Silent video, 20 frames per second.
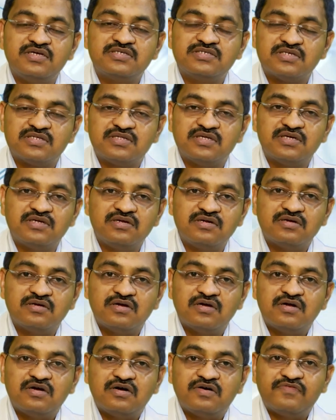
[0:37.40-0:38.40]
is a thing
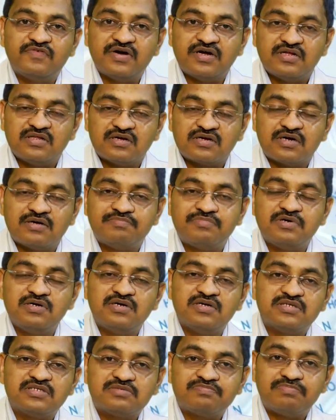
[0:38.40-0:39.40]
where the couple
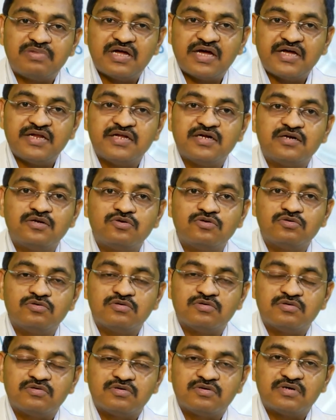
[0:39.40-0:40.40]
is planning to
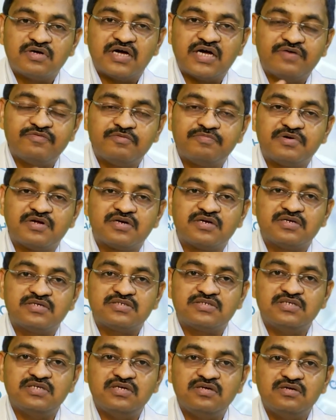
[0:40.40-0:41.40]
have a
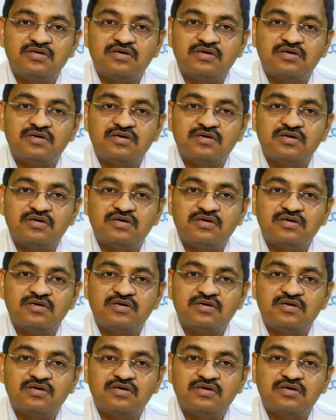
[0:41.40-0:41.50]
pregnancy